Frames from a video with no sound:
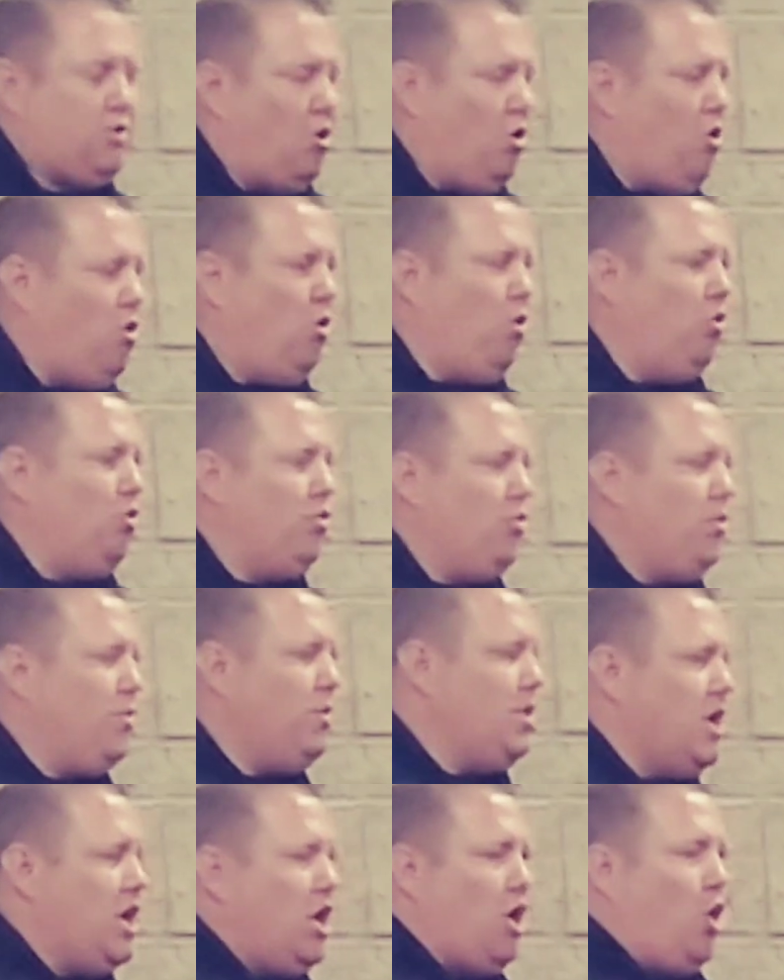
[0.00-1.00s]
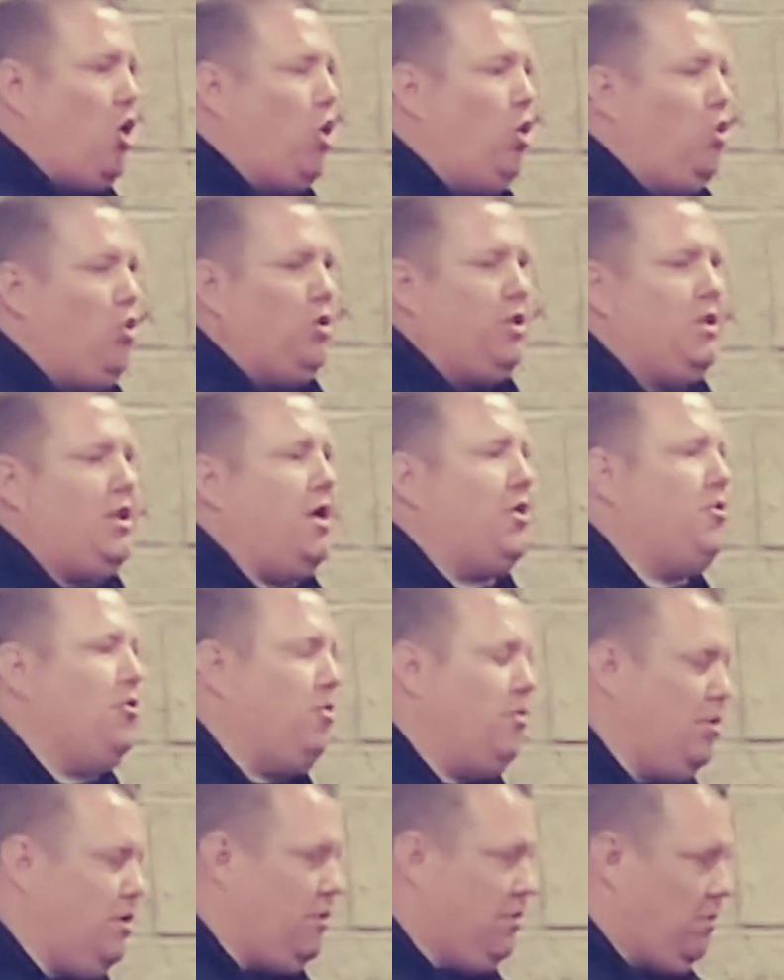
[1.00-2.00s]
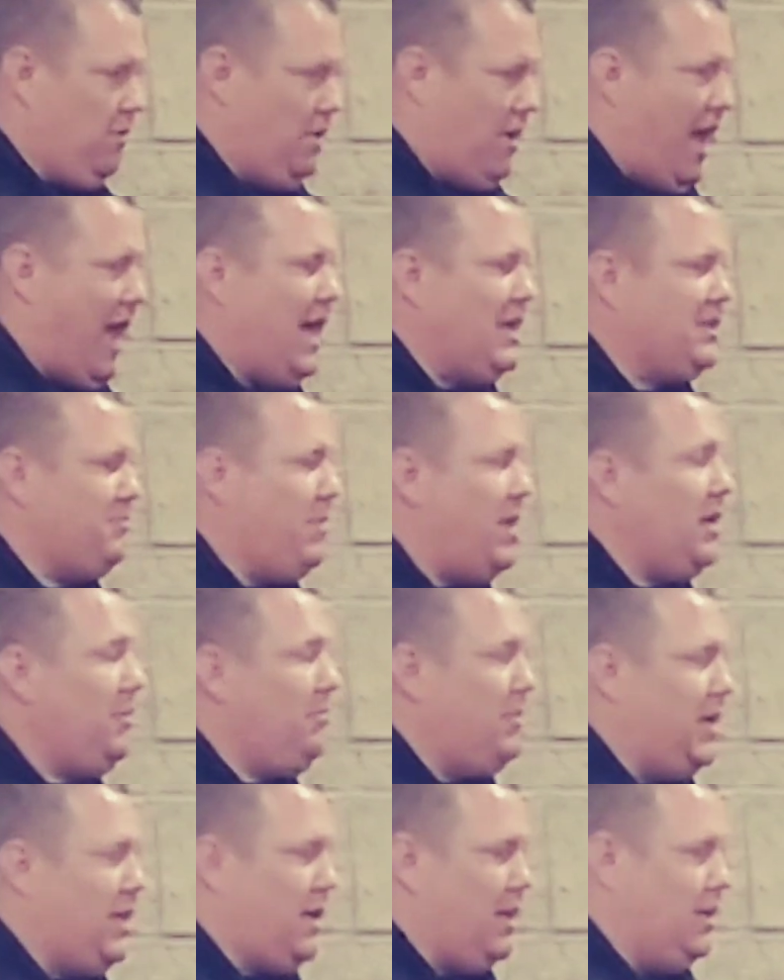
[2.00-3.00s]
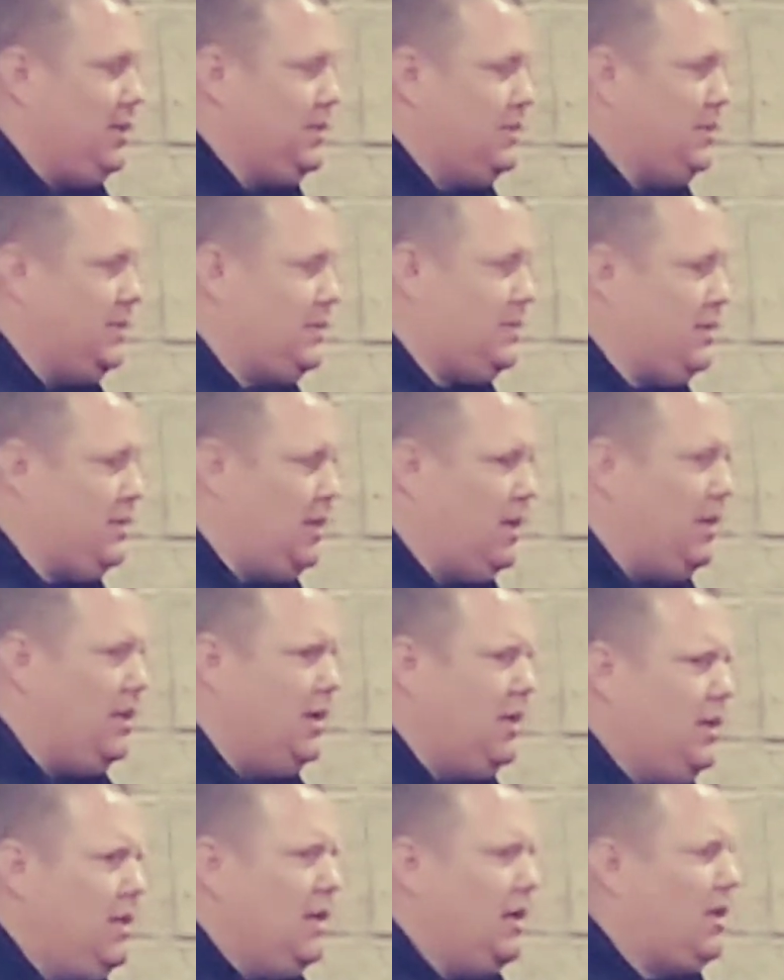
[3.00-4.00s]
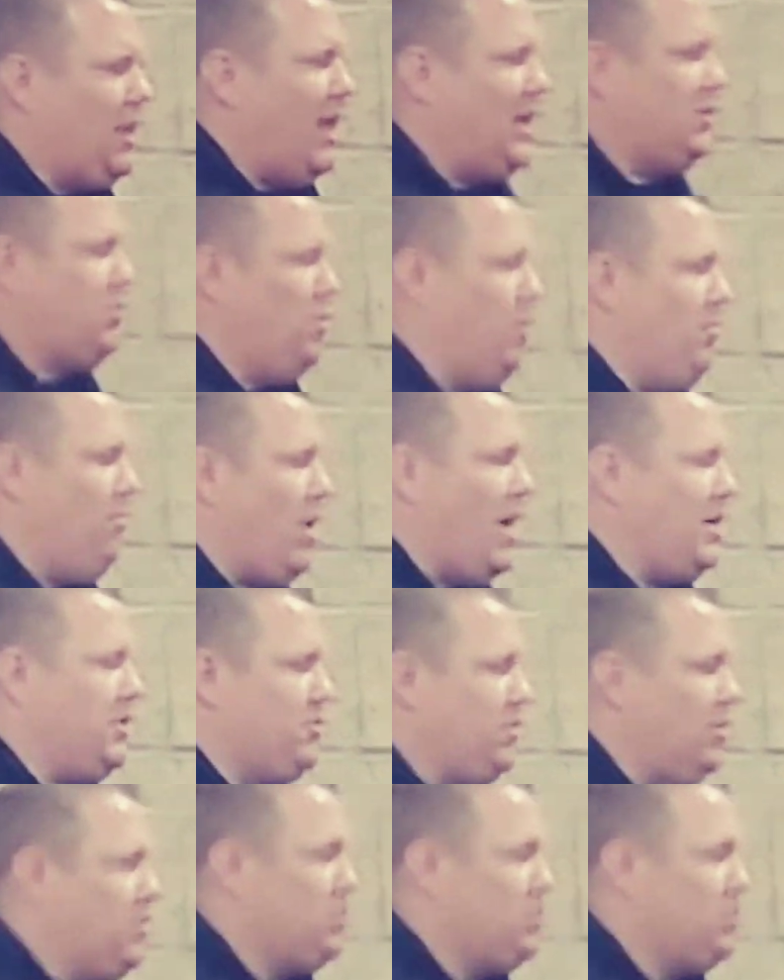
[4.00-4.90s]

whole, a whole other aspect because it's a class one bike